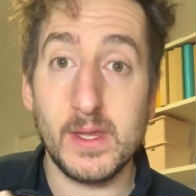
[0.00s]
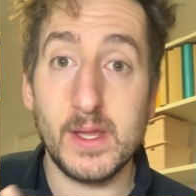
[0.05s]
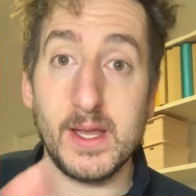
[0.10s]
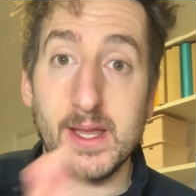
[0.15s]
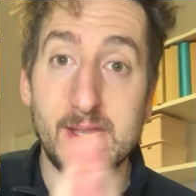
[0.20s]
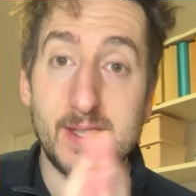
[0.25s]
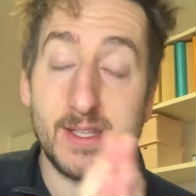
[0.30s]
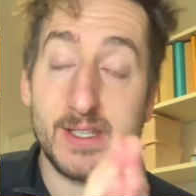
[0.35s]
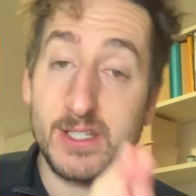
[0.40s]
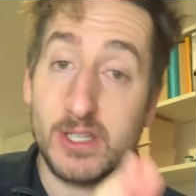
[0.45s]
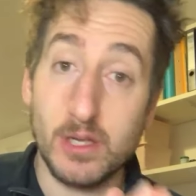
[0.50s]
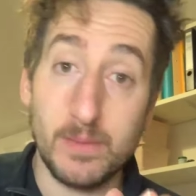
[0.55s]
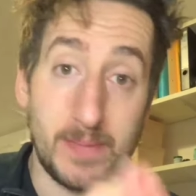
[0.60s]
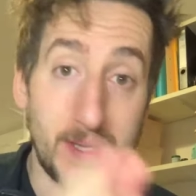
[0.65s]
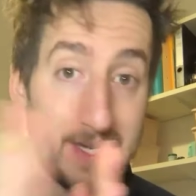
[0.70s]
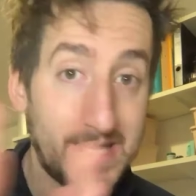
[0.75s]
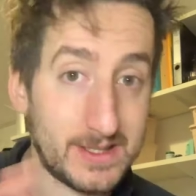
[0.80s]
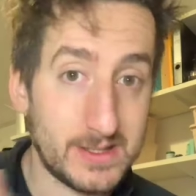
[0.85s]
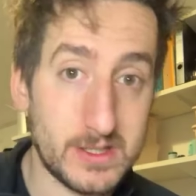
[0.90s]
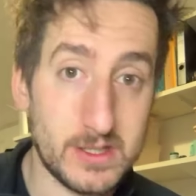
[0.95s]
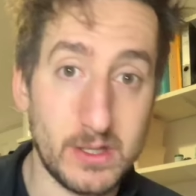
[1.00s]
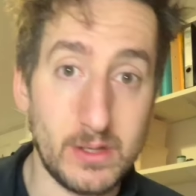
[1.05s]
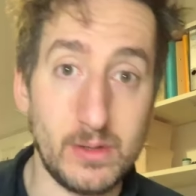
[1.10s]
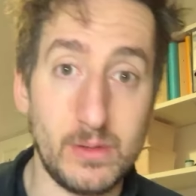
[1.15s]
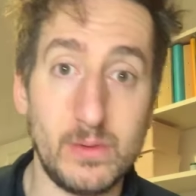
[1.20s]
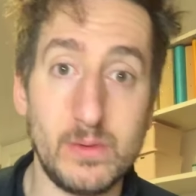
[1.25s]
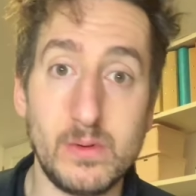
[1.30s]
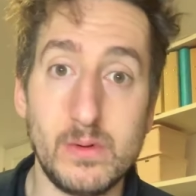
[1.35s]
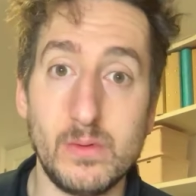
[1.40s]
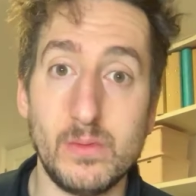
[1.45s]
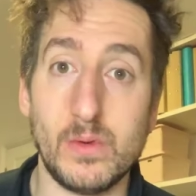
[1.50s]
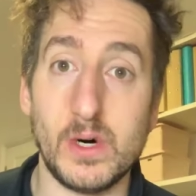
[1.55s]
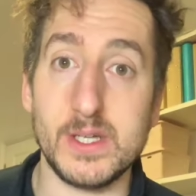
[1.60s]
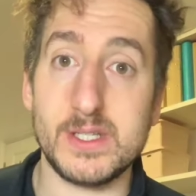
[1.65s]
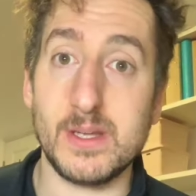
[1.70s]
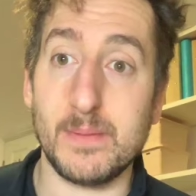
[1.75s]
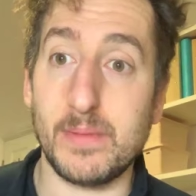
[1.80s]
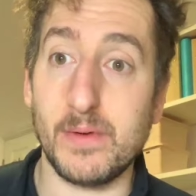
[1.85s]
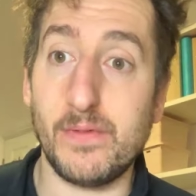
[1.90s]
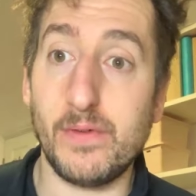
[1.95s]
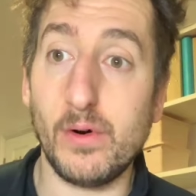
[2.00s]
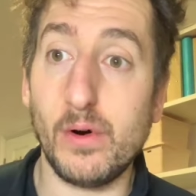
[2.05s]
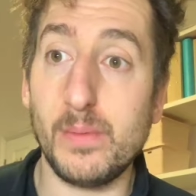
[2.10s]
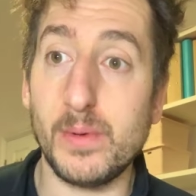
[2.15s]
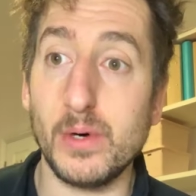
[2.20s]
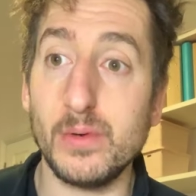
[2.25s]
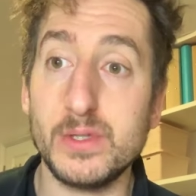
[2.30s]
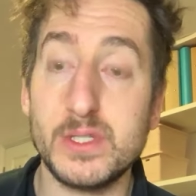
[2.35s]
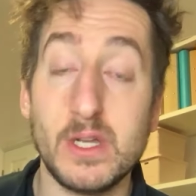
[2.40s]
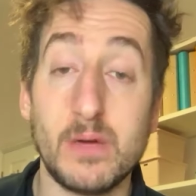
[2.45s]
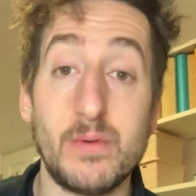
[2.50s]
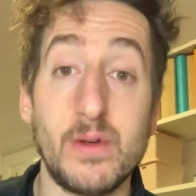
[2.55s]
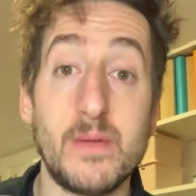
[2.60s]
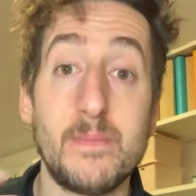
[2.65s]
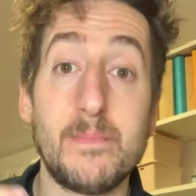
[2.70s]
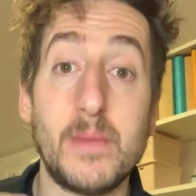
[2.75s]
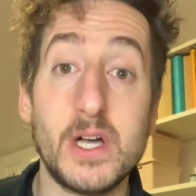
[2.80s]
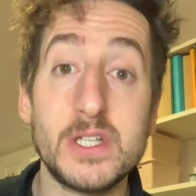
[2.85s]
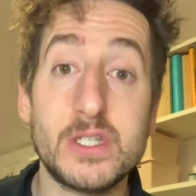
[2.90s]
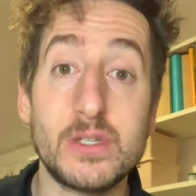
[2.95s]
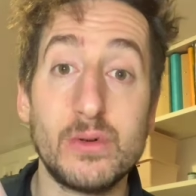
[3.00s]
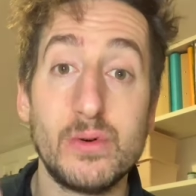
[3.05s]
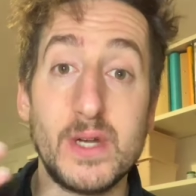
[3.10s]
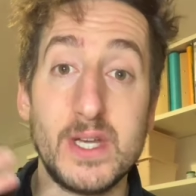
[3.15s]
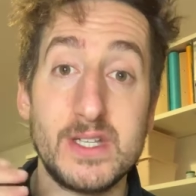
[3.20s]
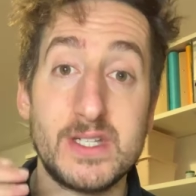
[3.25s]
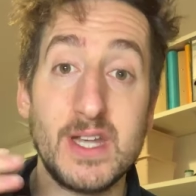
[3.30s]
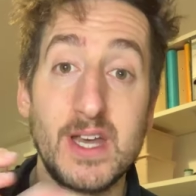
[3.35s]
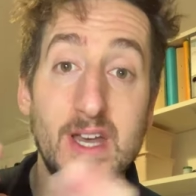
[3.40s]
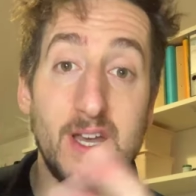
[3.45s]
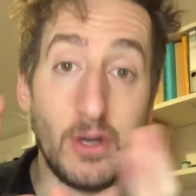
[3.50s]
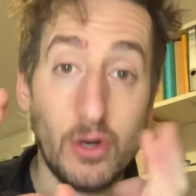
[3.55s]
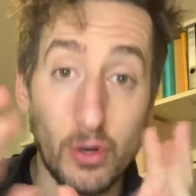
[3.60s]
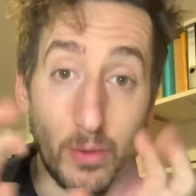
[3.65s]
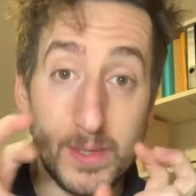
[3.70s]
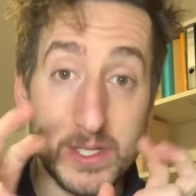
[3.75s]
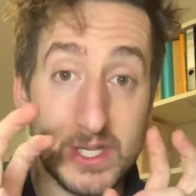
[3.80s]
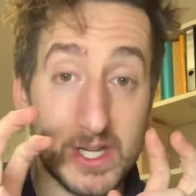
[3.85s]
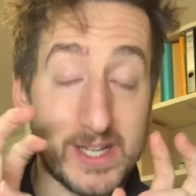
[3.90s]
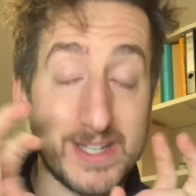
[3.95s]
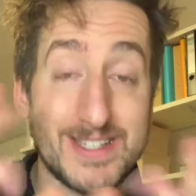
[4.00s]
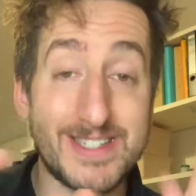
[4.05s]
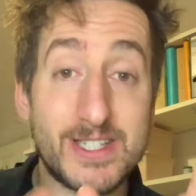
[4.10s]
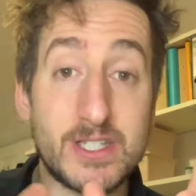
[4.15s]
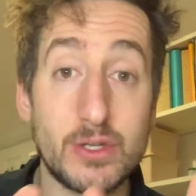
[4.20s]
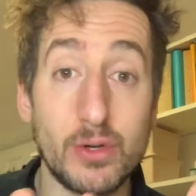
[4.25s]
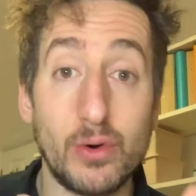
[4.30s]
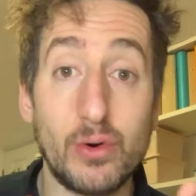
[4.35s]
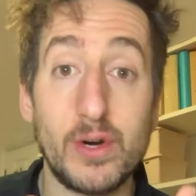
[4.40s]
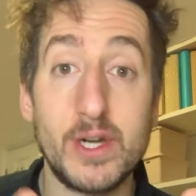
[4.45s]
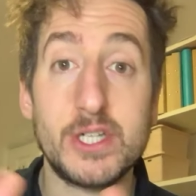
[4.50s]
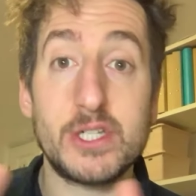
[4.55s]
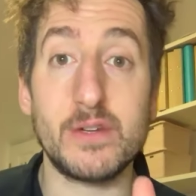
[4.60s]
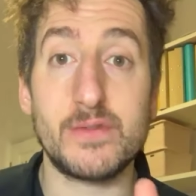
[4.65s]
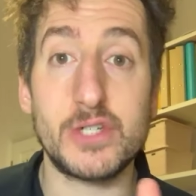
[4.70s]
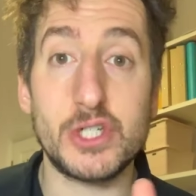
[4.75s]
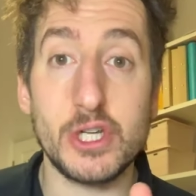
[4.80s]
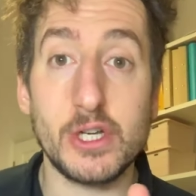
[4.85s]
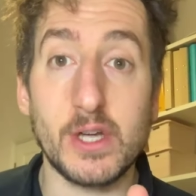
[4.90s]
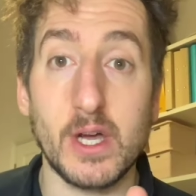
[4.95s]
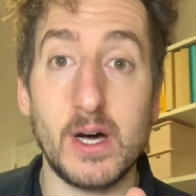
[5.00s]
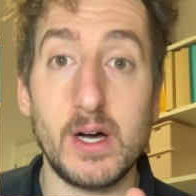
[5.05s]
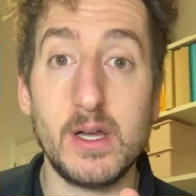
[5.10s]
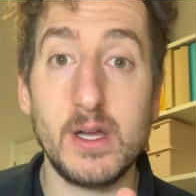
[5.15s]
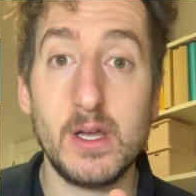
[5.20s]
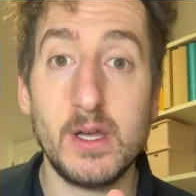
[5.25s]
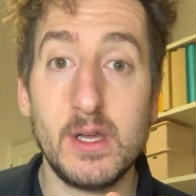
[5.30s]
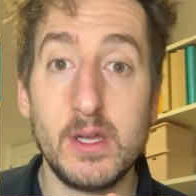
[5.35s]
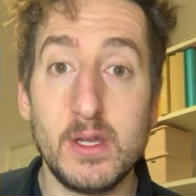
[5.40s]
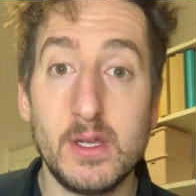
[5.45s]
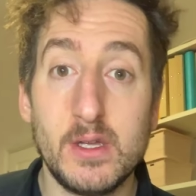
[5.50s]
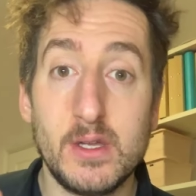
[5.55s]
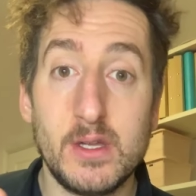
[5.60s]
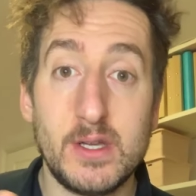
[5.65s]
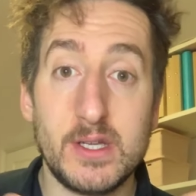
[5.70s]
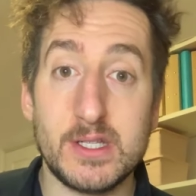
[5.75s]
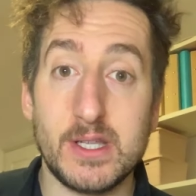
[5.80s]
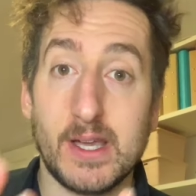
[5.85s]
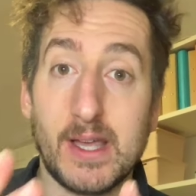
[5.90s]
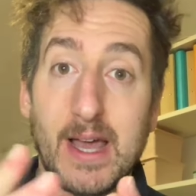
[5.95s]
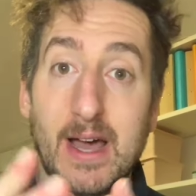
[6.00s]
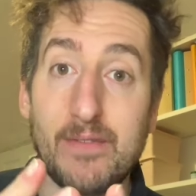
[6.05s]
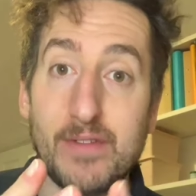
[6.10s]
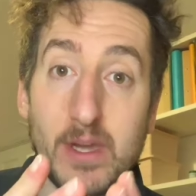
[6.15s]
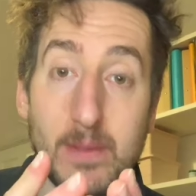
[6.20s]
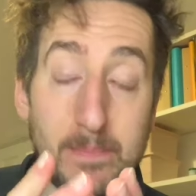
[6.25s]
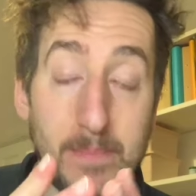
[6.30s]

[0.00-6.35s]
And this could be linked to what I said before, but also that muscle is almost like a storage of sugar. It's like having a